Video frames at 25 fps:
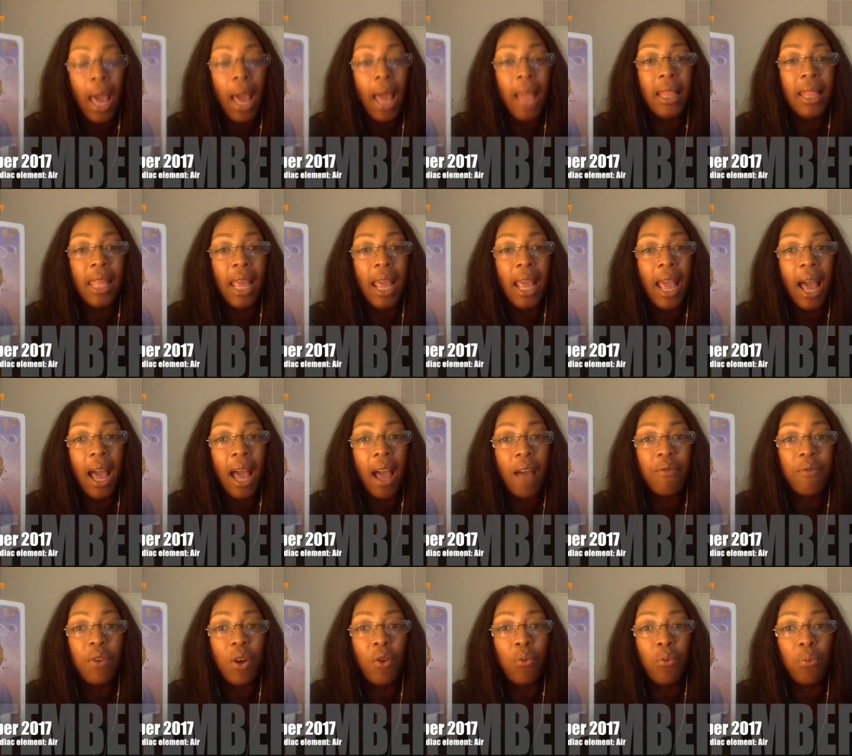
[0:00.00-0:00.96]
and they
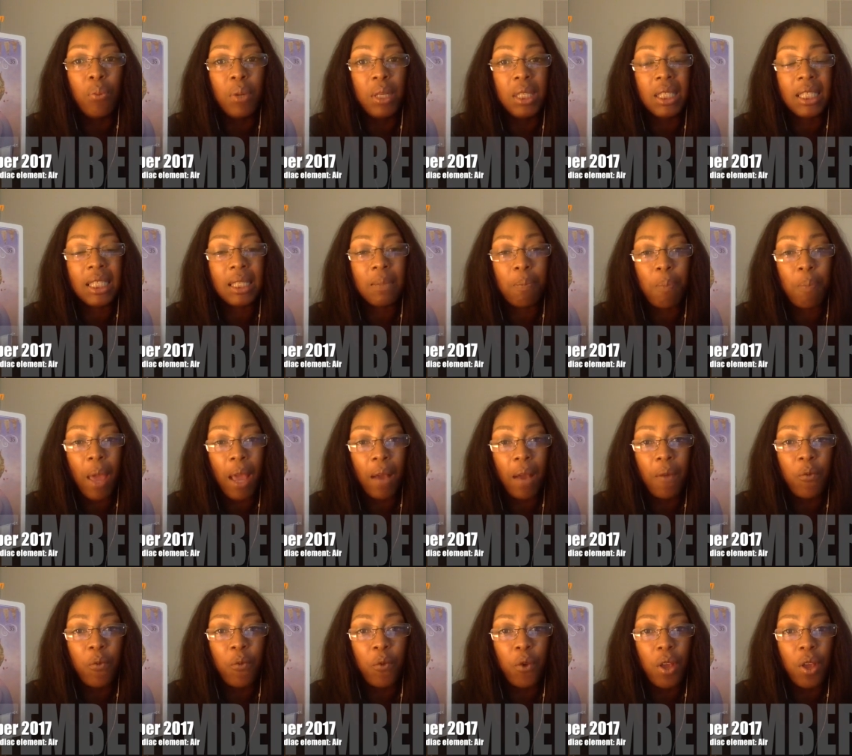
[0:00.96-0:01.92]
have
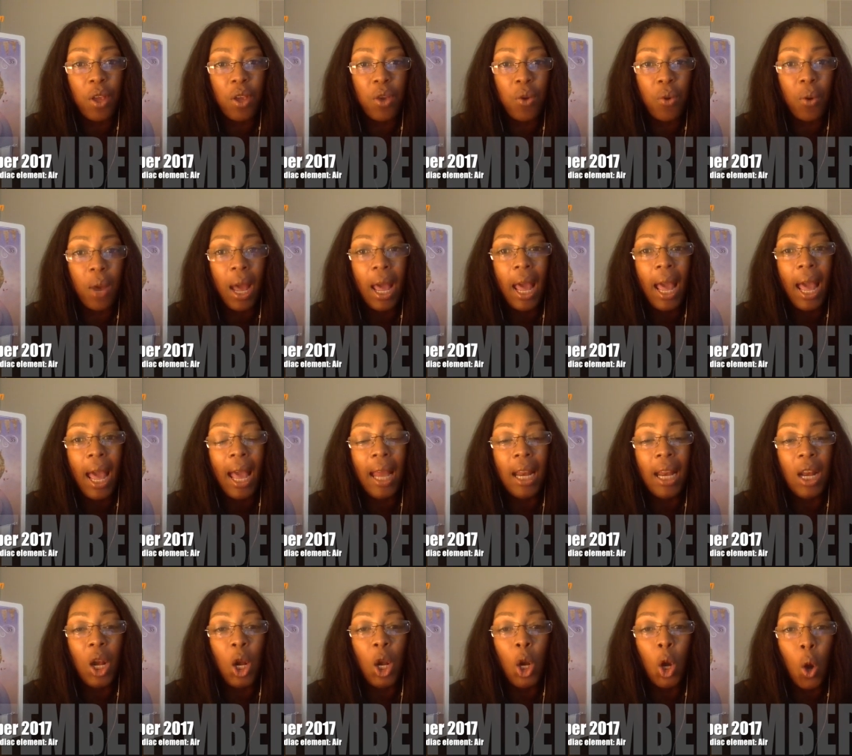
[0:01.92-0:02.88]
respect for you
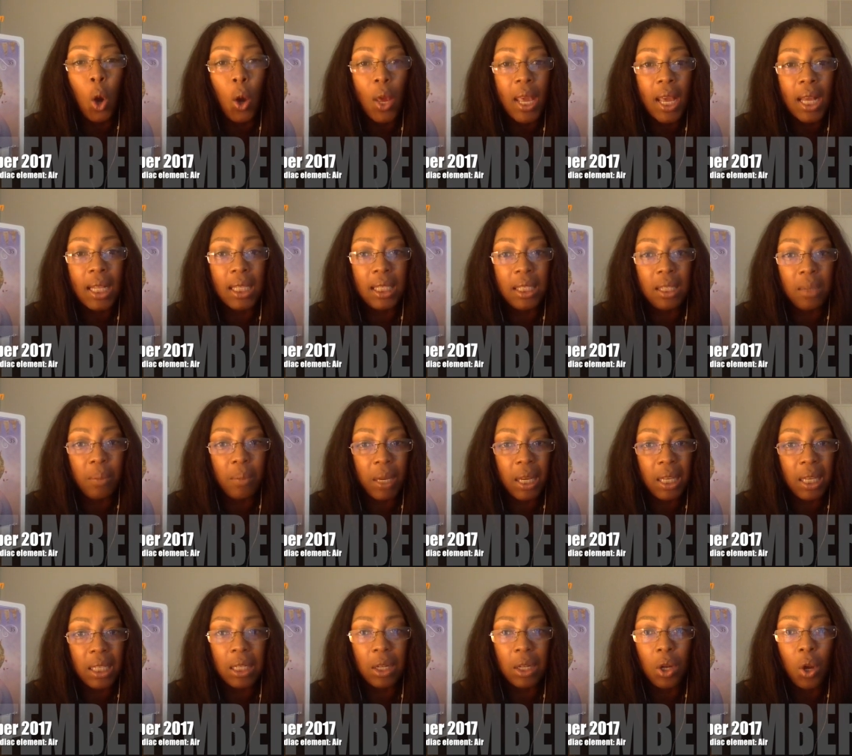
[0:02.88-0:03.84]
and loyalty,
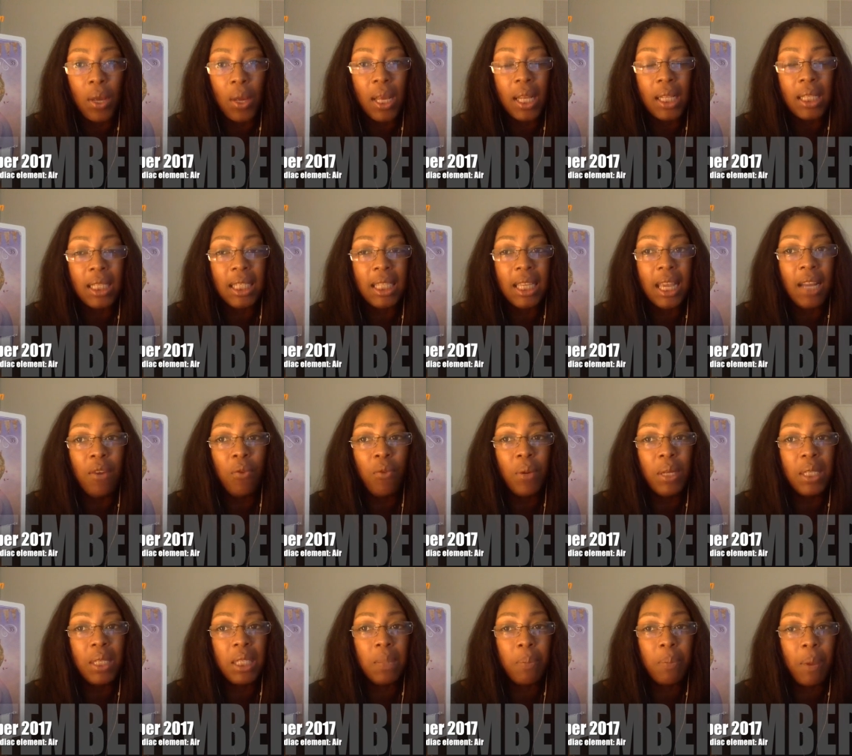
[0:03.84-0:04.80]
because loyalty and
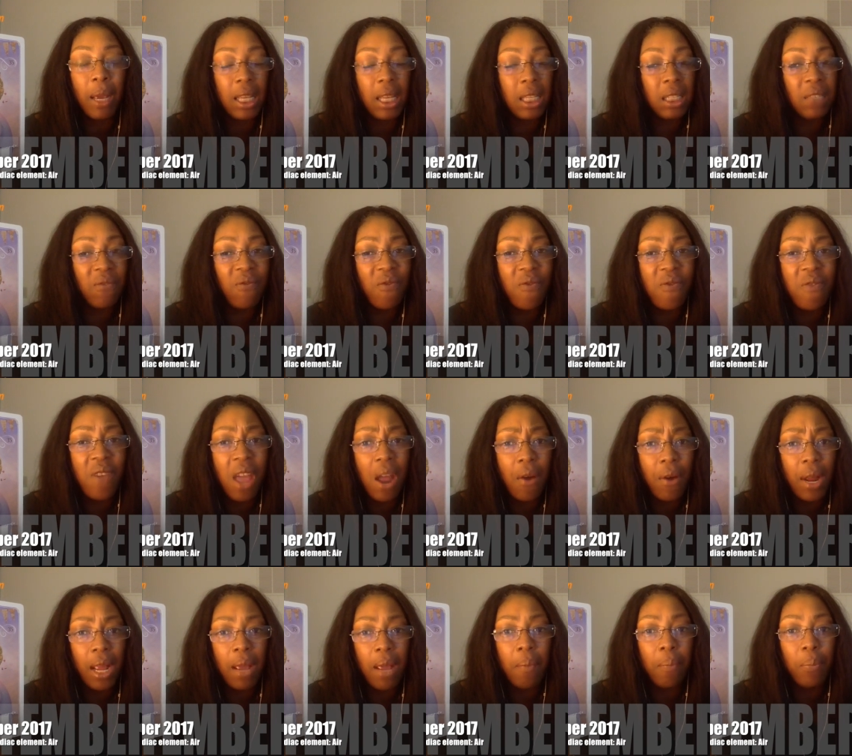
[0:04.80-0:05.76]
respect is
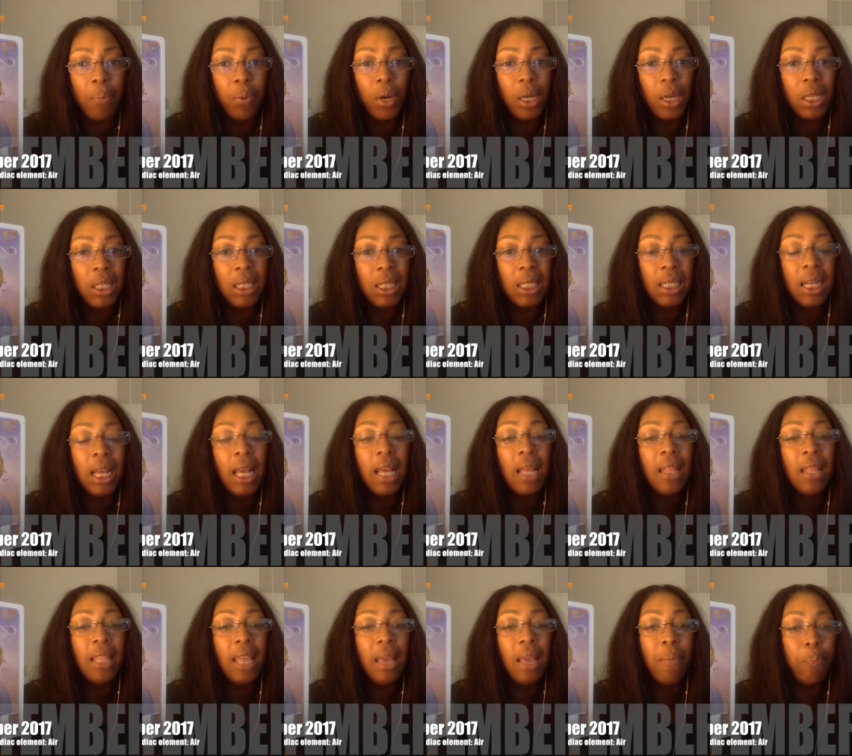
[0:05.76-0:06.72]
very important.
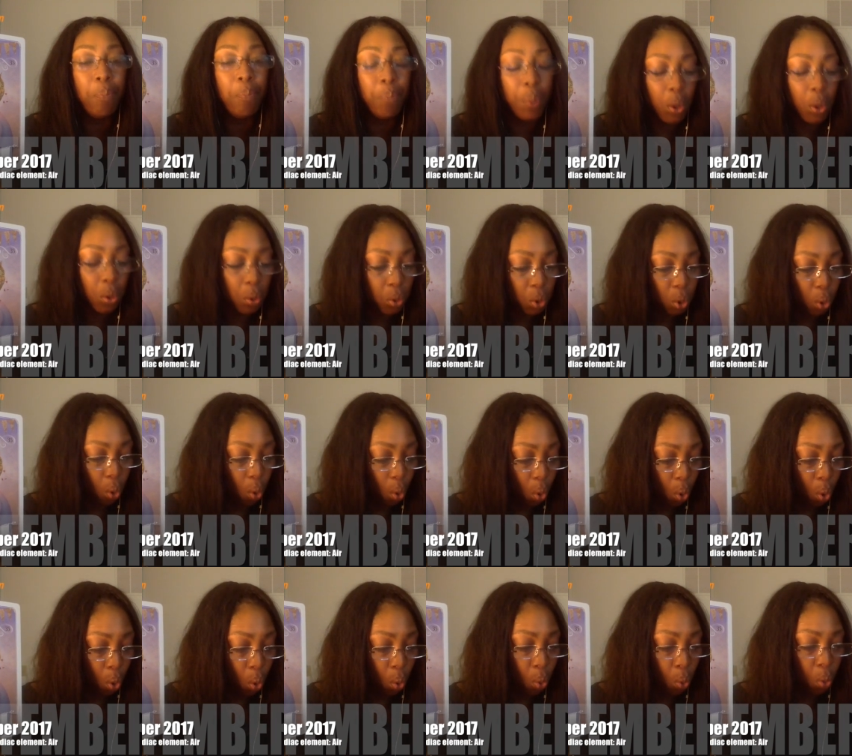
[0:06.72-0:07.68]
They both
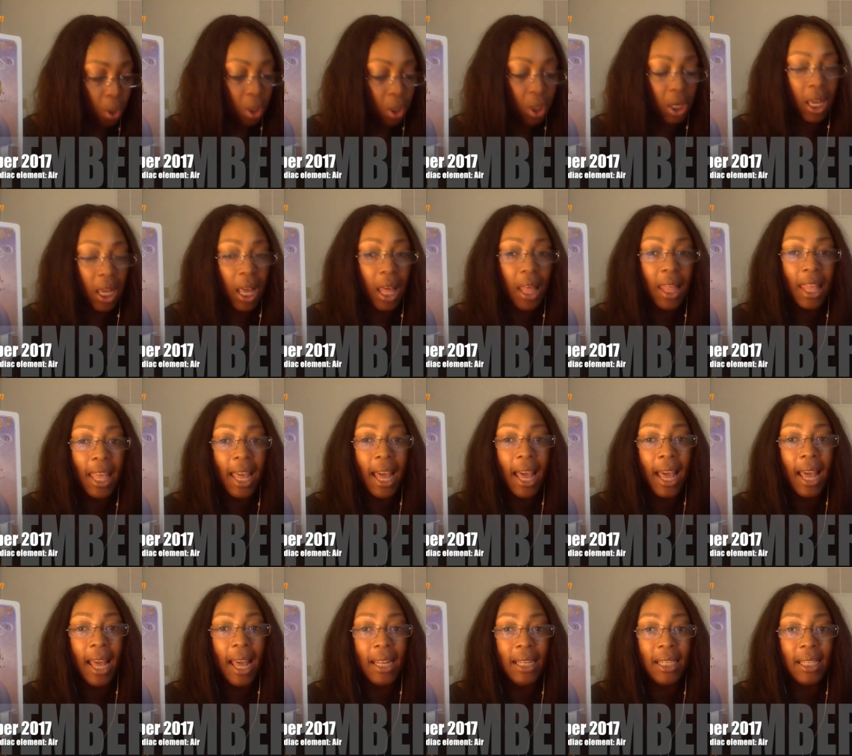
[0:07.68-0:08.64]
go together
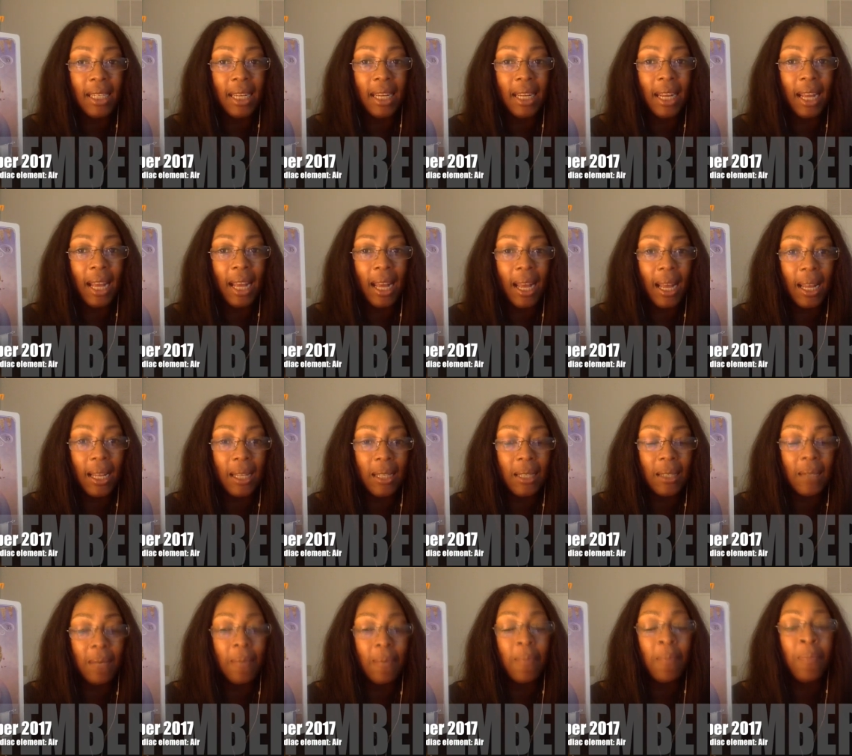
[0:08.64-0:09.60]
hand in hand.
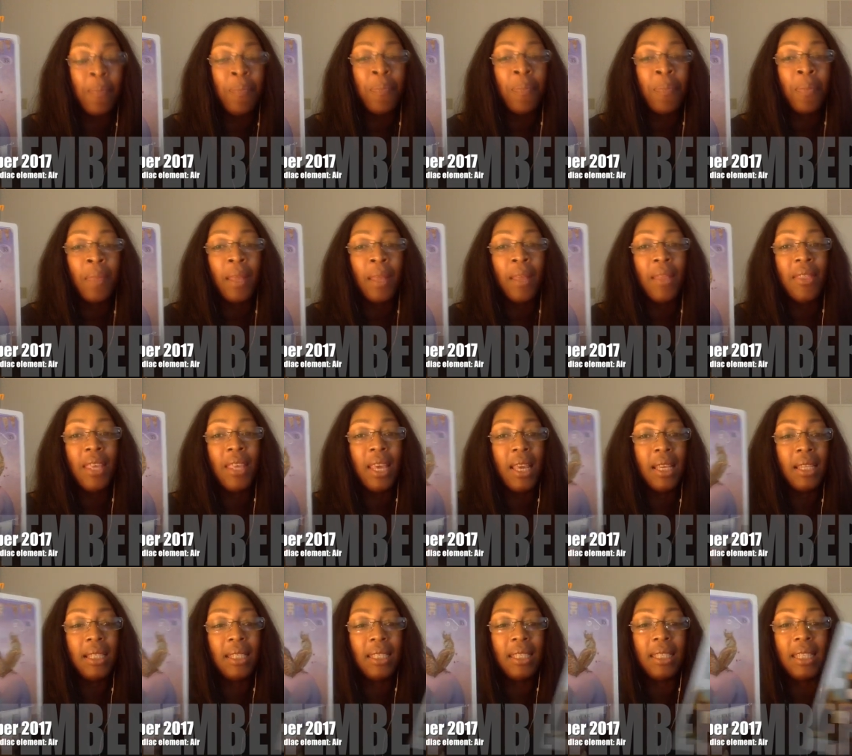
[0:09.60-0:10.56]

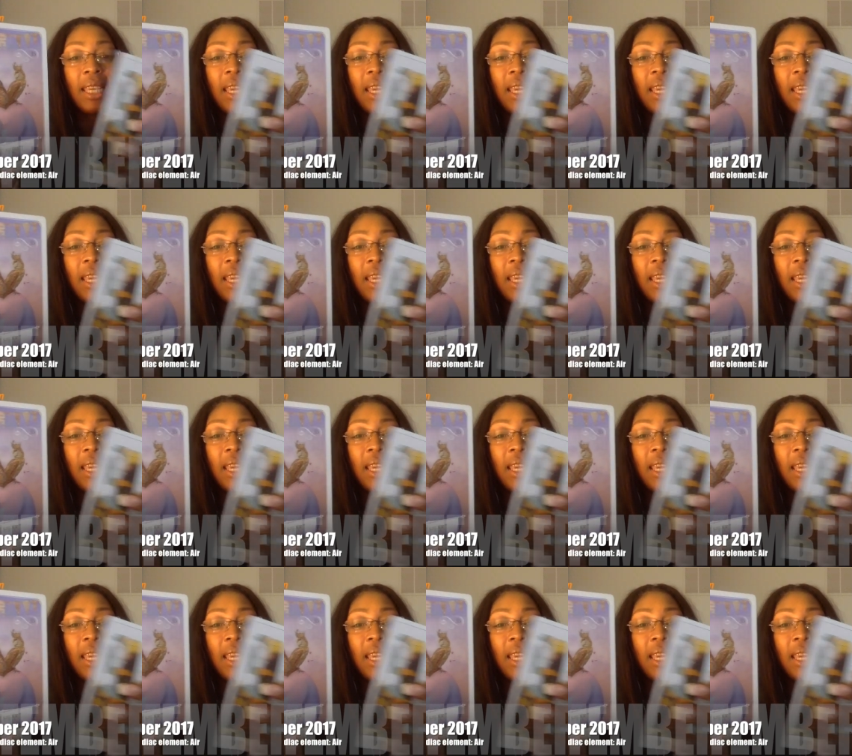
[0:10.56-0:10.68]
This